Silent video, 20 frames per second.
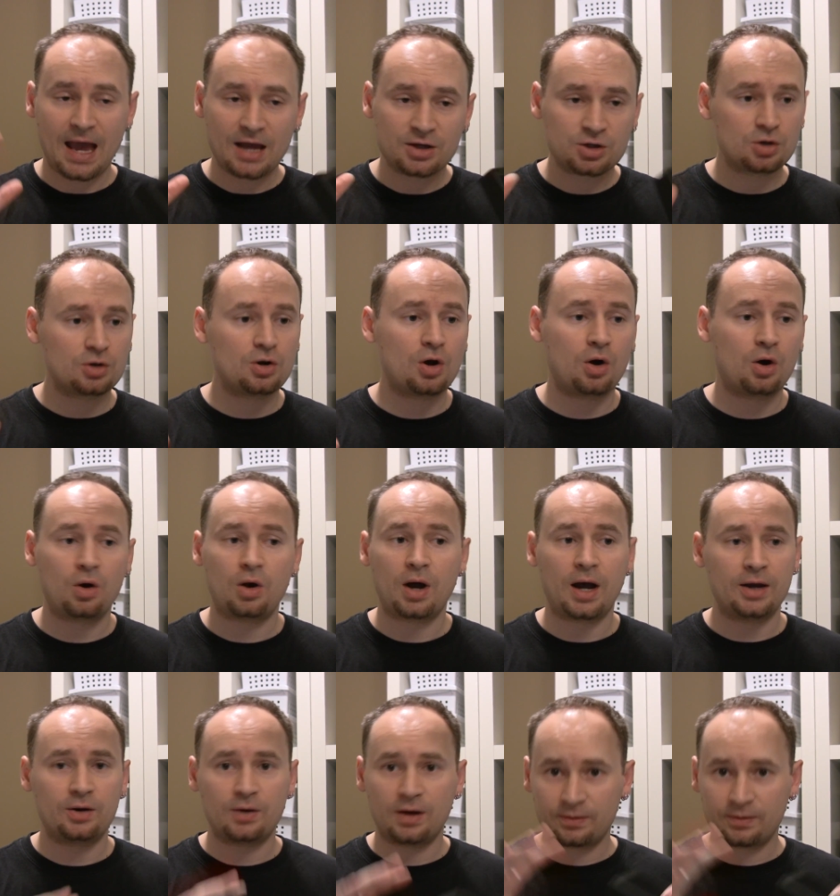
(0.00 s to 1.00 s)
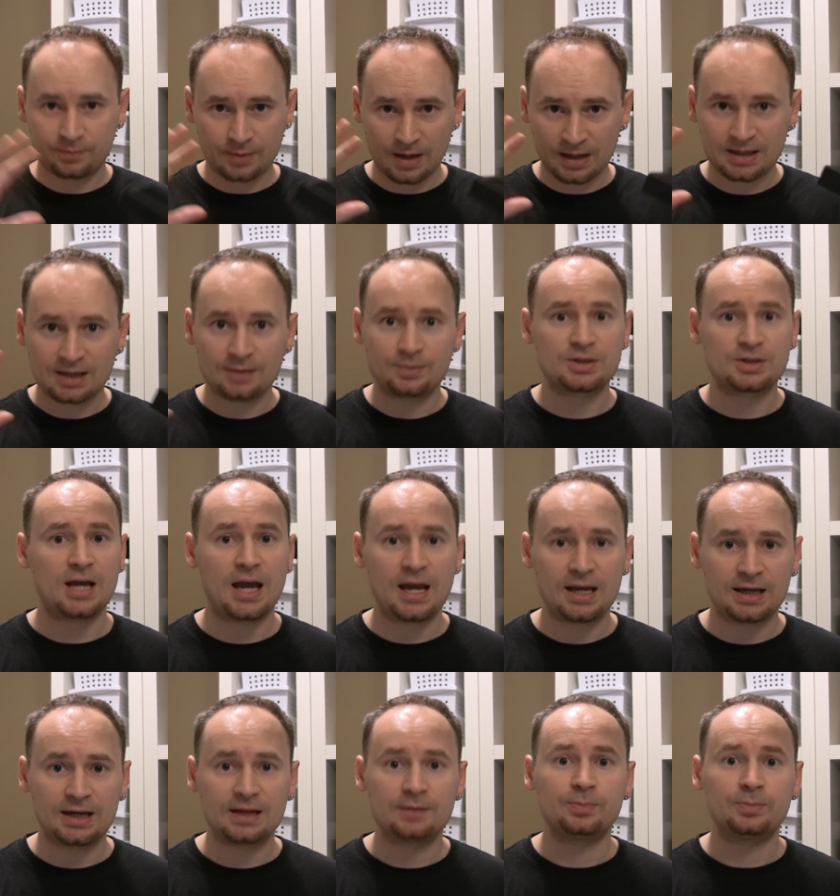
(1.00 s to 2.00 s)
As you know, I keep
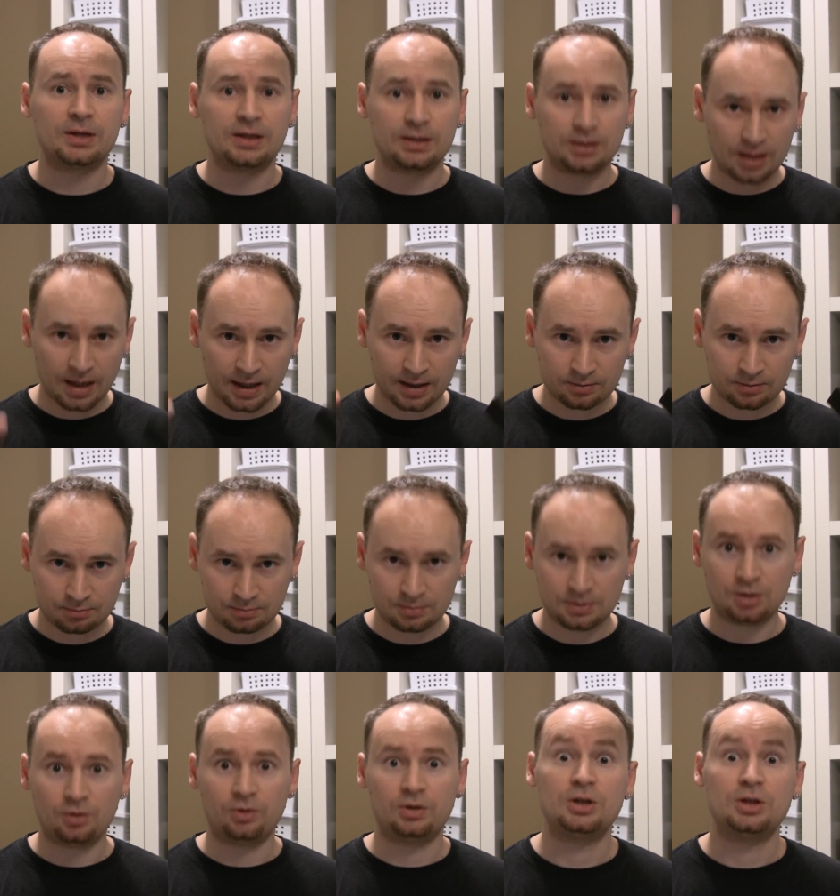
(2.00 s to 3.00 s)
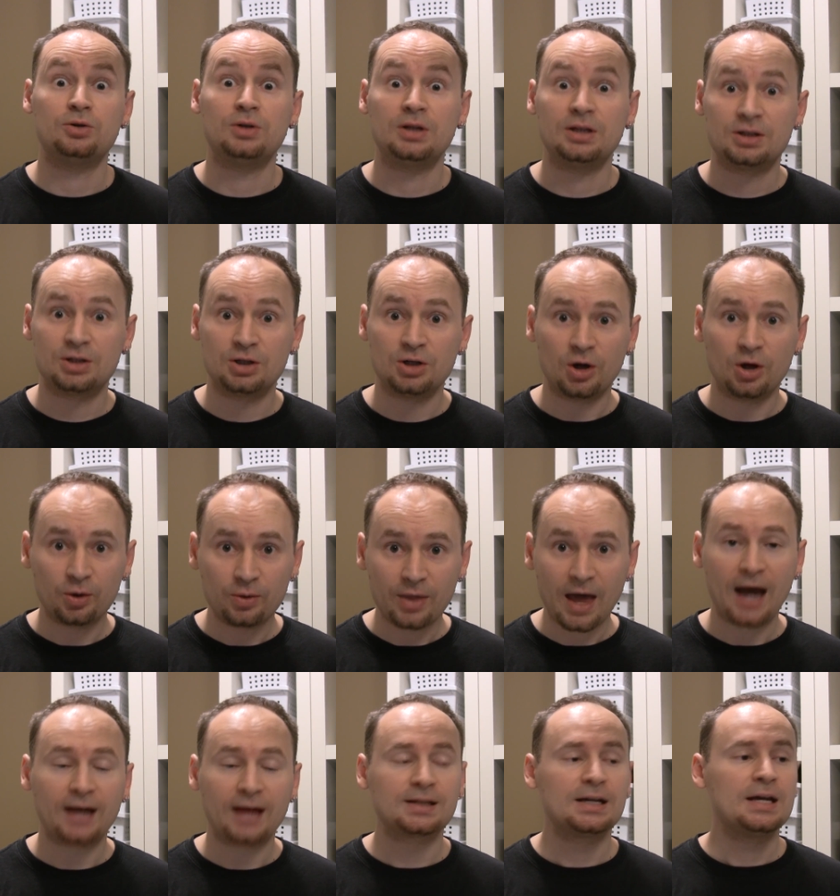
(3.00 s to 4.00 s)
saying it, but you need to know
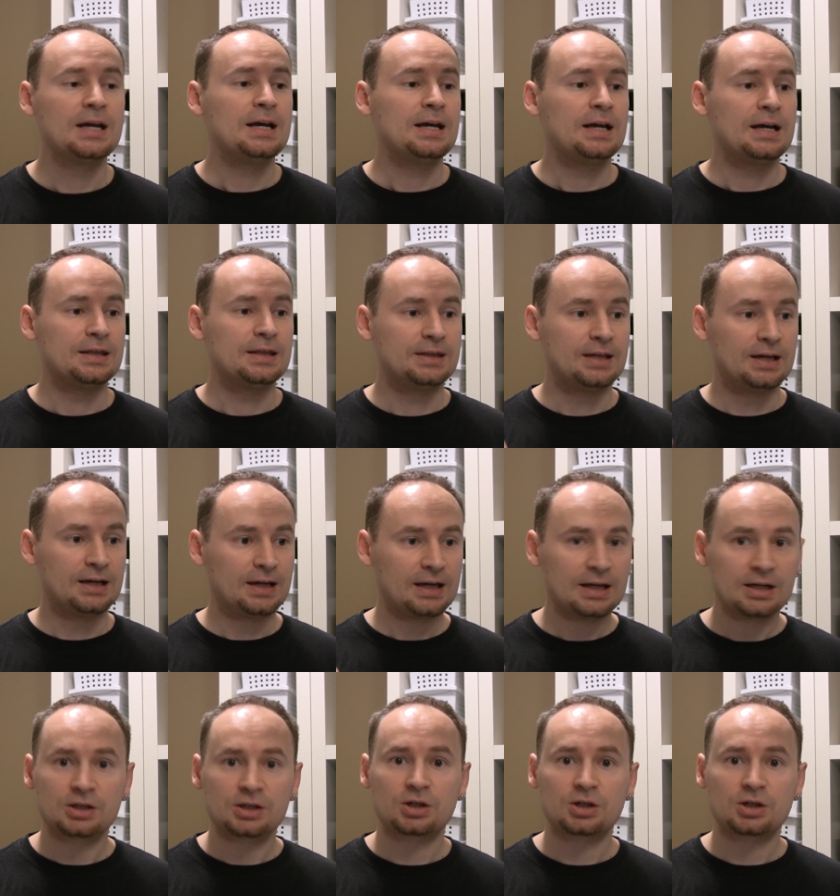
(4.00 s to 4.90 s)
that the